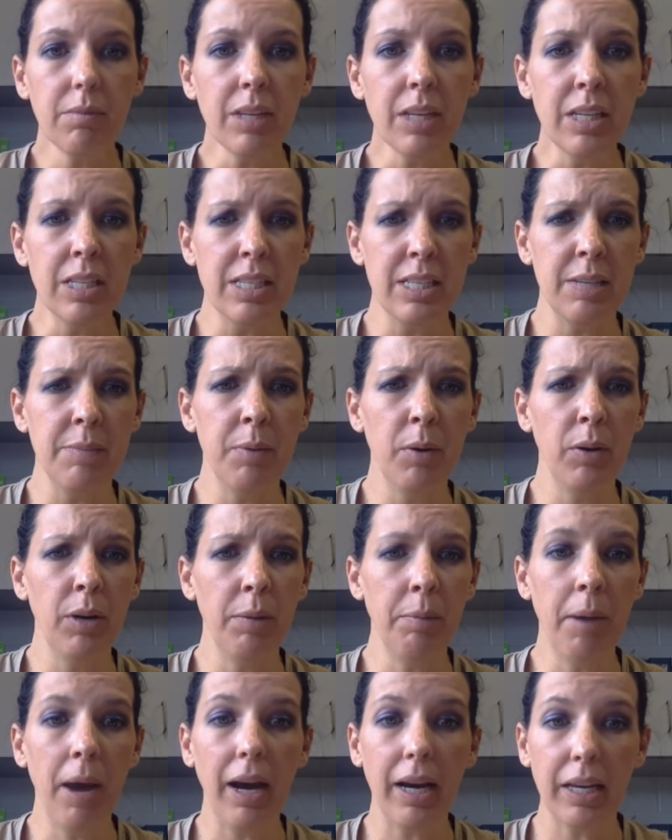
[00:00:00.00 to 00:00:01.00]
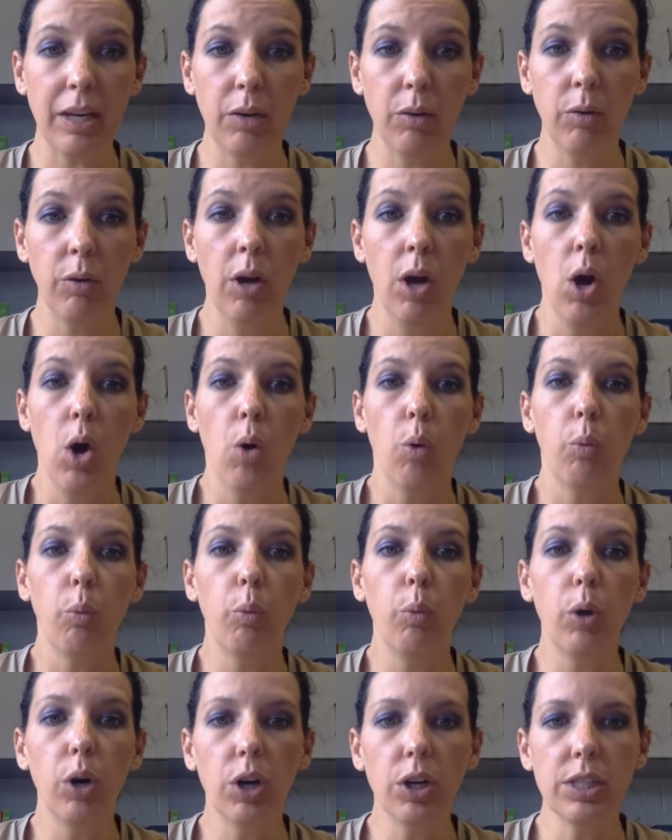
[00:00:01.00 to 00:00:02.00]
Simone and Marion
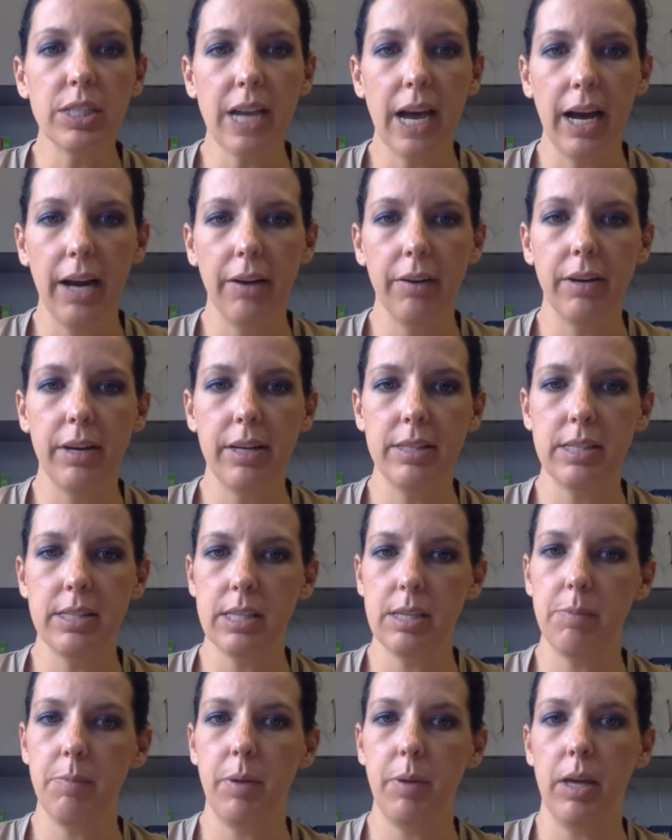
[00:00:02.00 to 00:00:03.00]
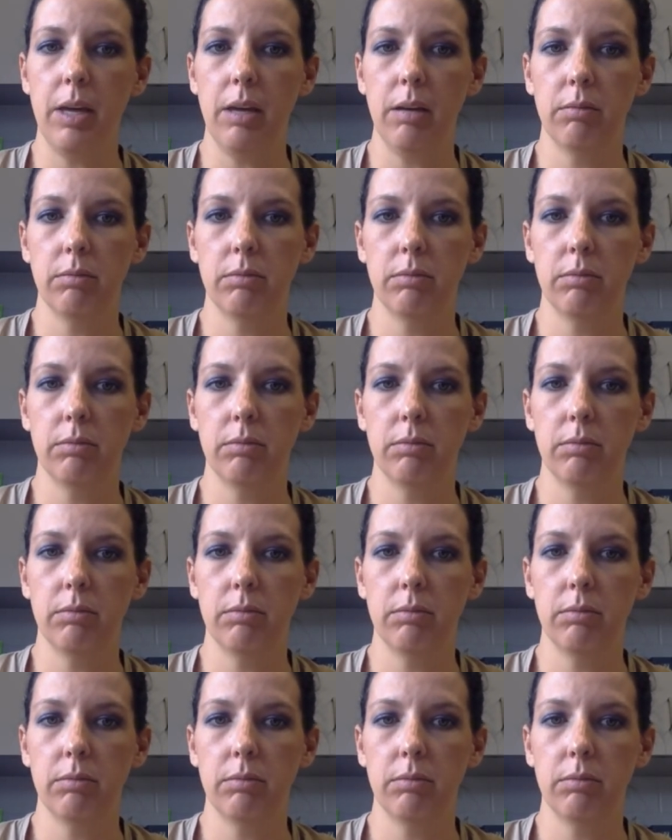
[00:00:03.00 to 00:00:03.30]
were tired and sleepy.